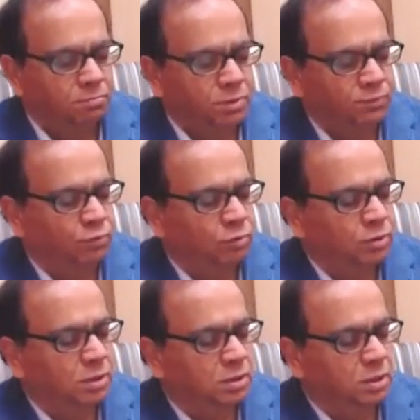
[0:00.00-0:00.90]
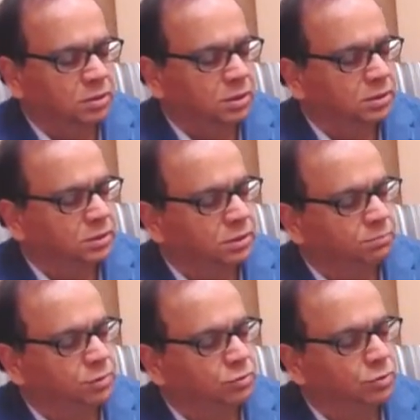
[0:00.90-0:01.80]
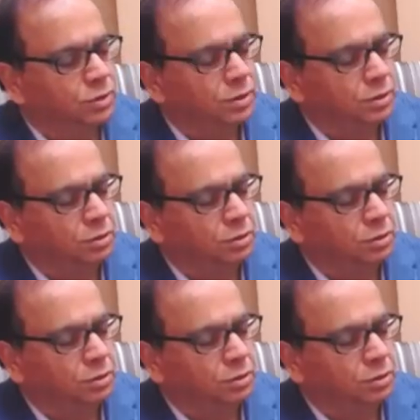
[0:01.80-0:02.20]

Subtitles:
before the relationship between